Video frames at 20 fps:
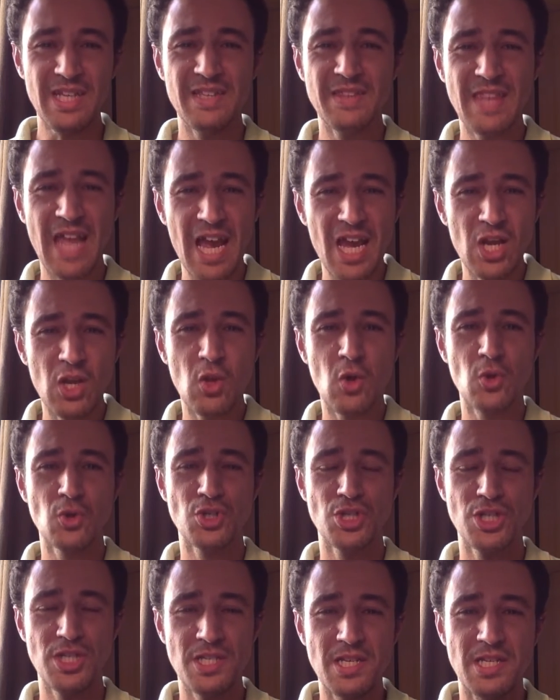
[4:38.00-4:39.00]

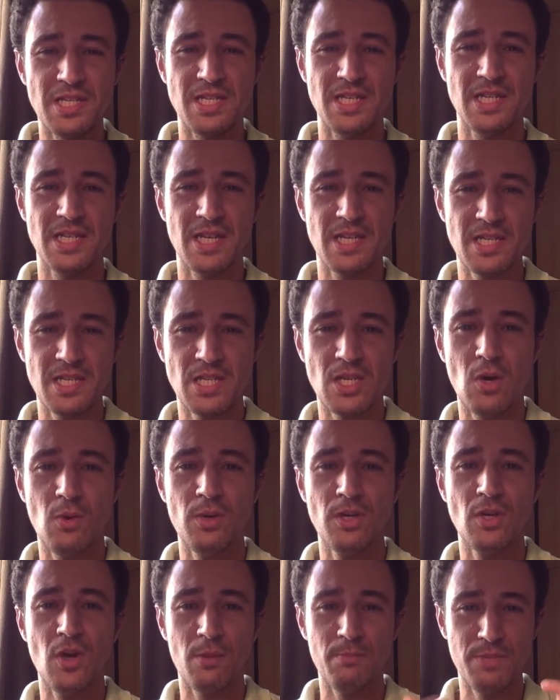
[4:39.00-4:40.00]
dialogicity that is
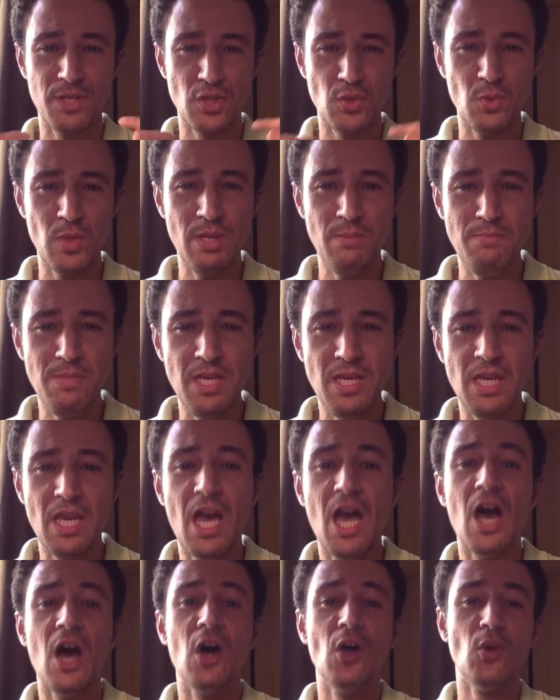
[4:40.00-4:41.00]
going on between me
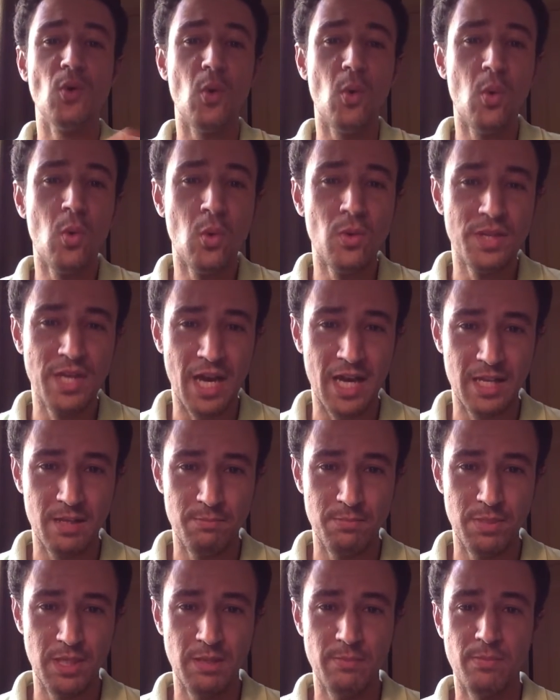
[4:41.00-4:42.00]
and all the other
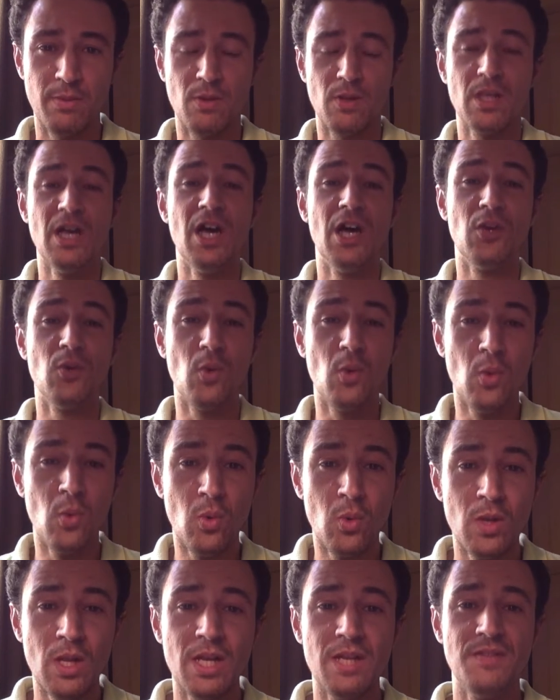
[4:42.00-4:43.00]
people and
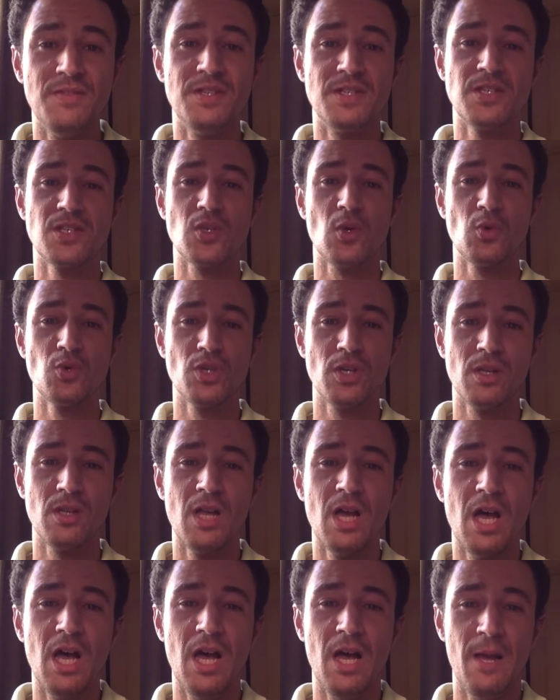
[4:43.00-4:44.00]
all the social
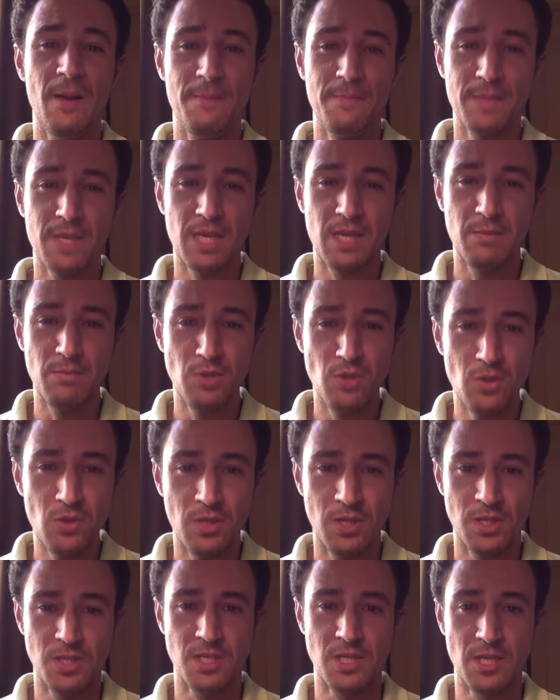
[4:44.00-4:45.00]

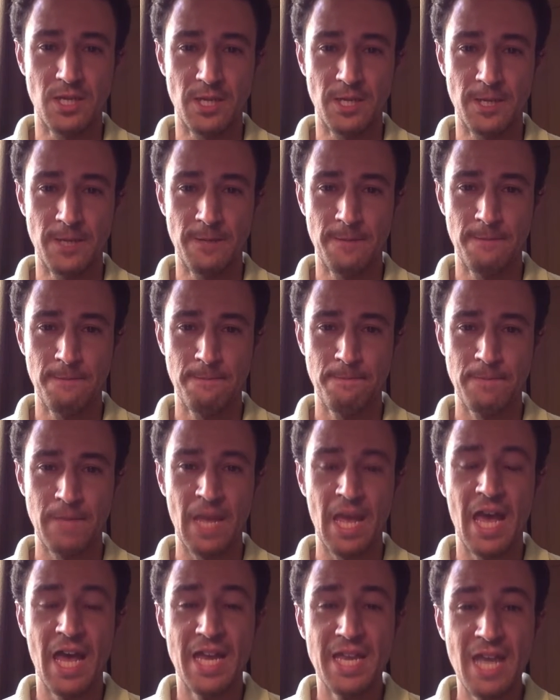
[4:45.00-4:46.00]
community.
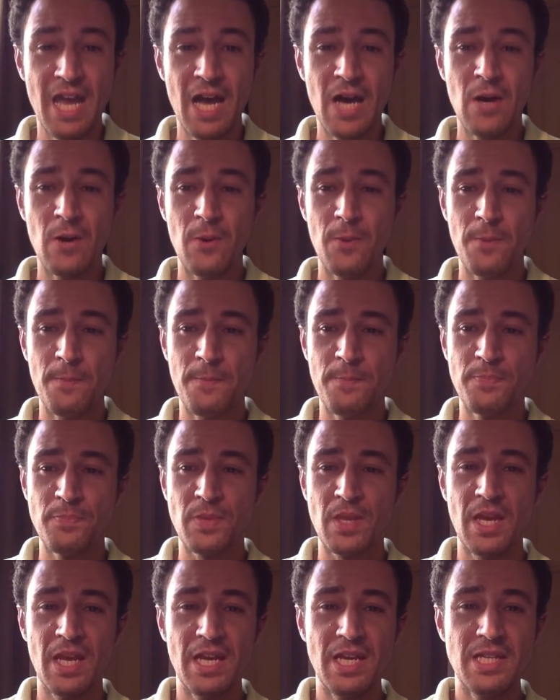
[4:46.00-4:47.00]
Now,
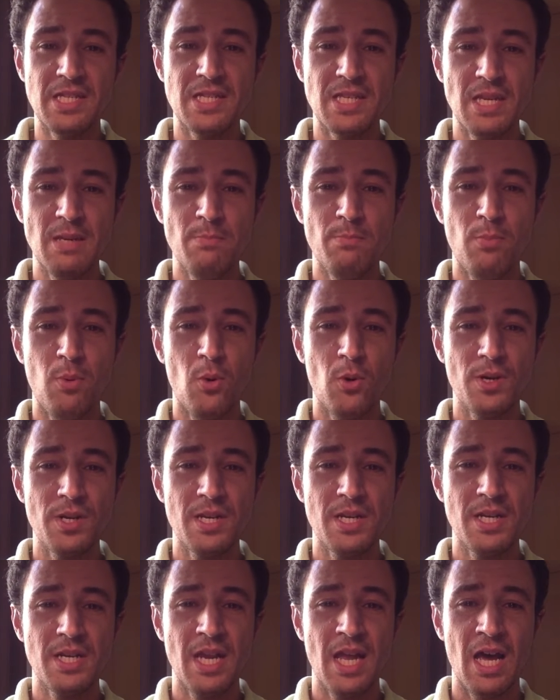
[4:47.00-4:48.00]
it's
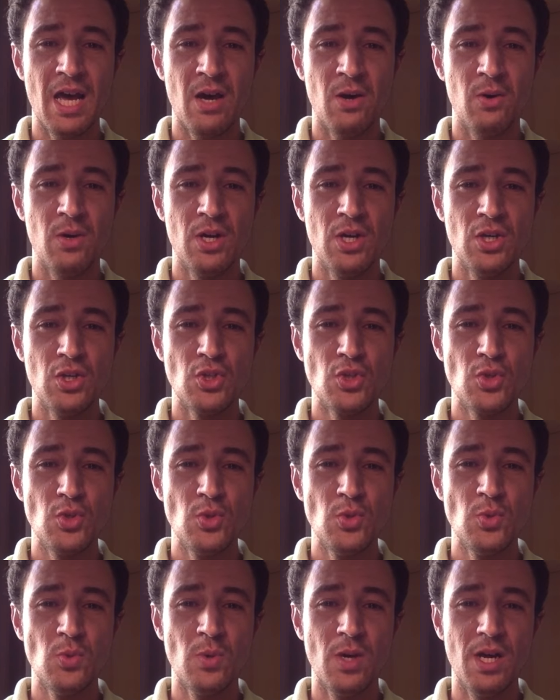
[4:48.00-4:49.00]
important now
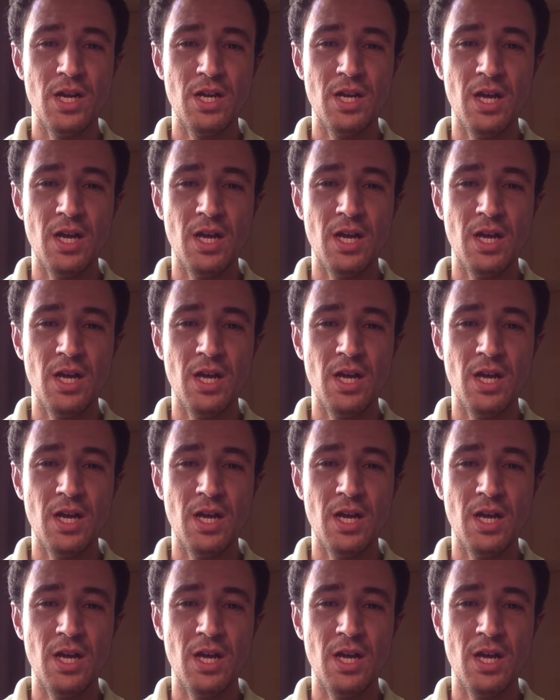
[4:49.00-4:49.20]
to